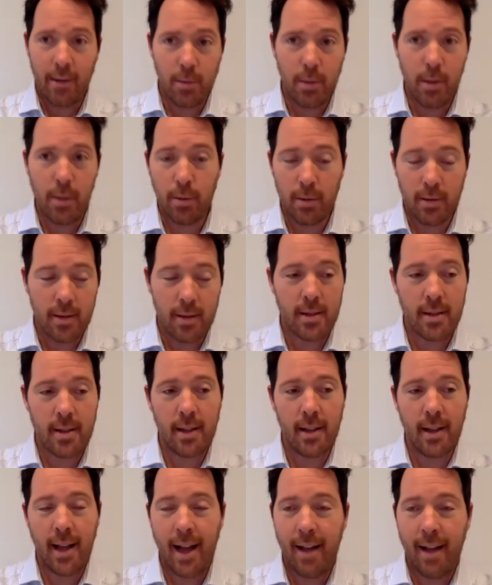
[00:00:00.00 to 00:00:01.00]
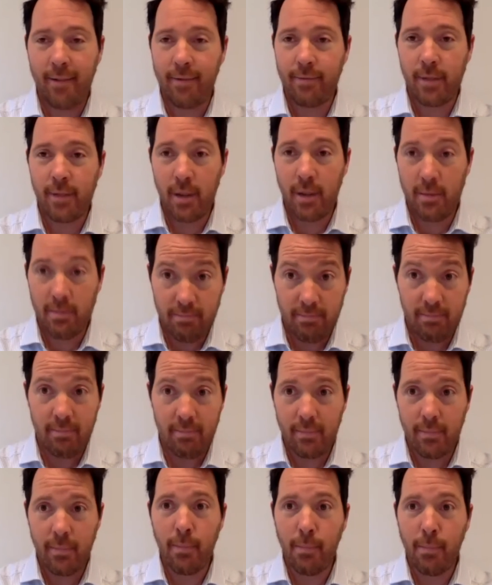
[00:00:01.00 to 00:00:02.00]
people to still have you know
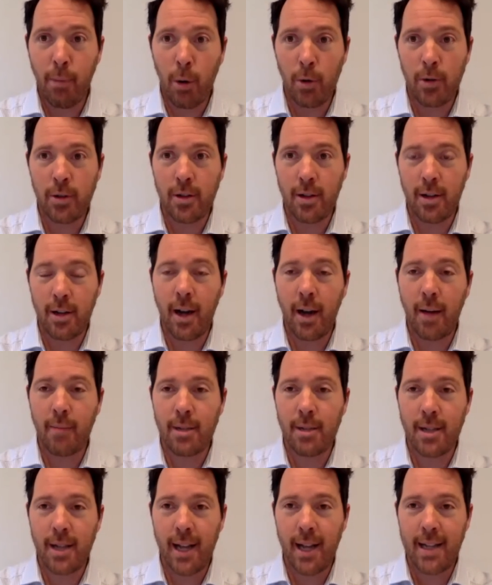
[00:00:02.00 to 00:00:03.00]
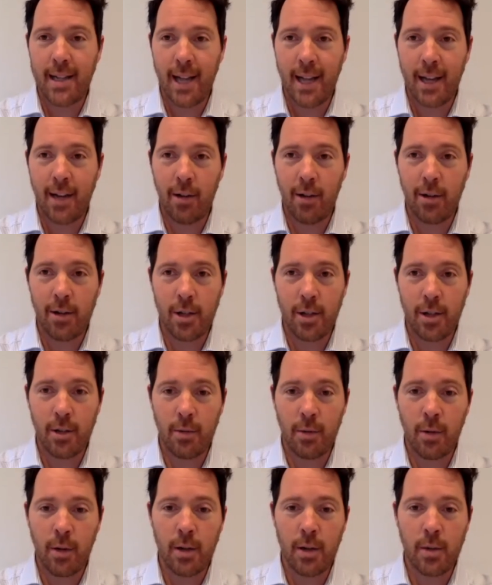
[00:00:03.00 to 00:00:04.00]
modern and up to date technology that
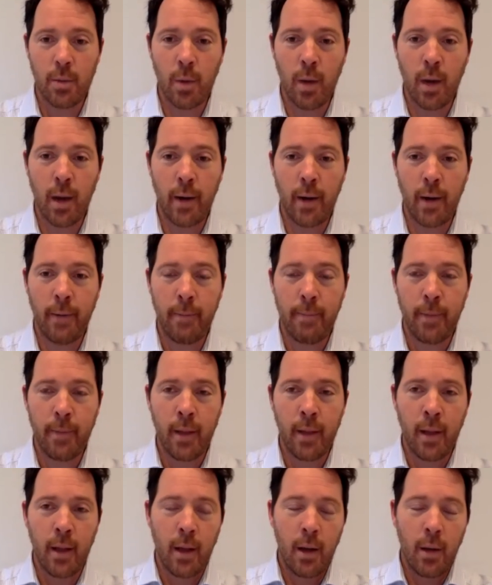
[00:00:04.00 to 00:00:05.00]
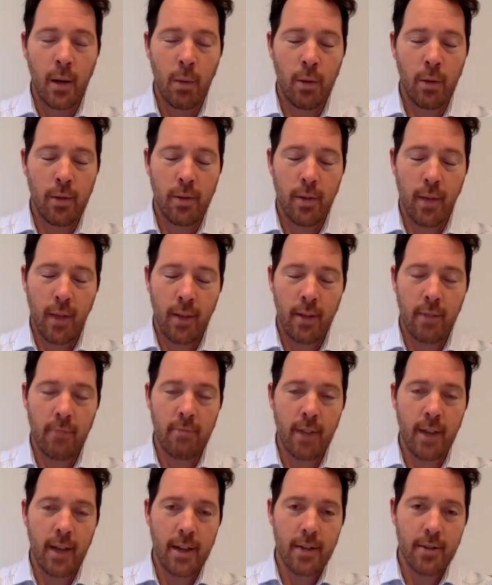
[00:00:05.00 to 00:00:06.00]
works well. What's I think
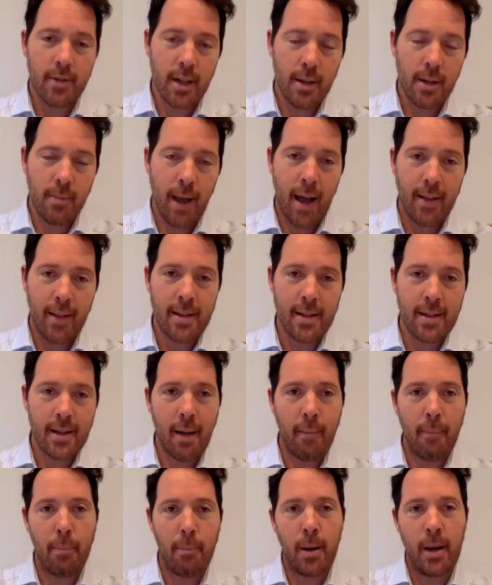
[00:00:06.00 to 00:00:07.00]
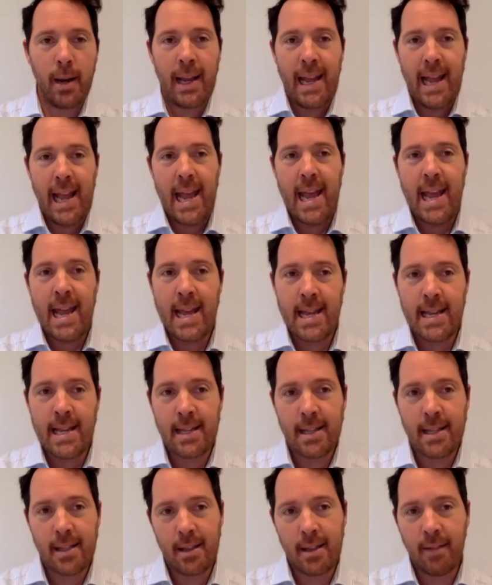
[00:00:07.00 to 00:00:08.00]
really interesting about this company
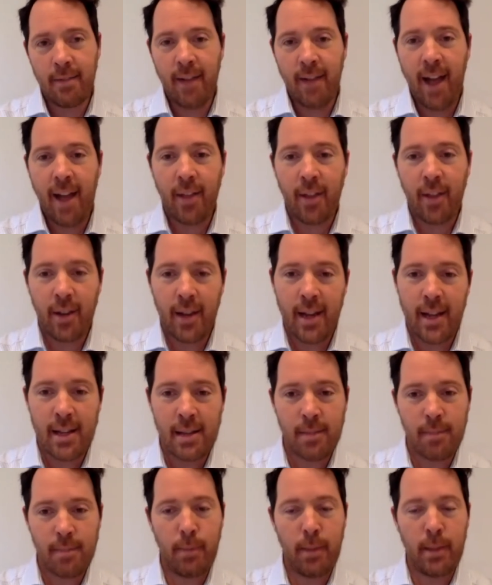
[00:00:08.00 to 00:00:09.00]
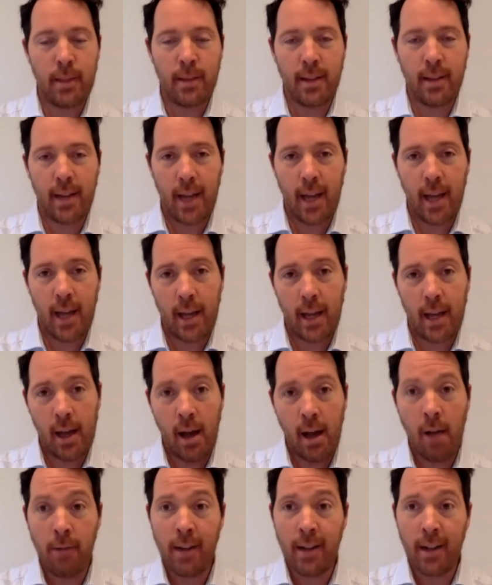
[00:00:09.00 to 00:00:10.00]
is the fact that it is building a,
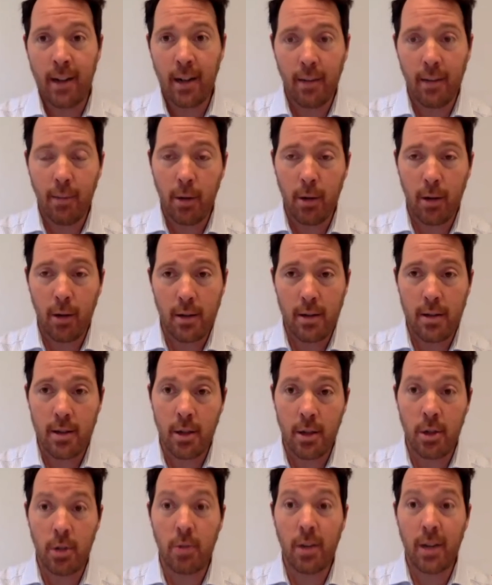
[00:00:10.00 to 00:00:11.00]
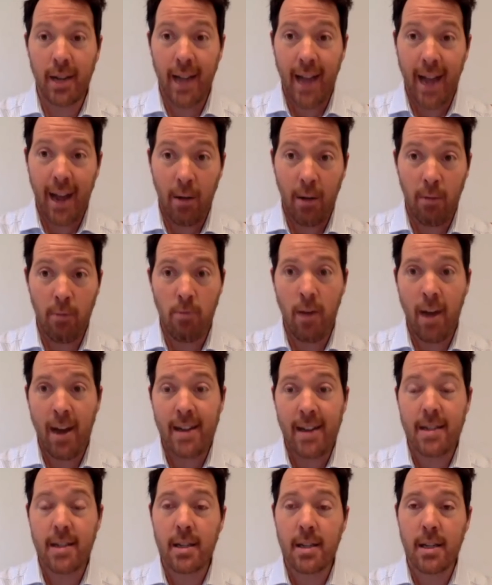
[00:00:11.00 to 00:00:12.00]
a rental model. So you can now mm. rent,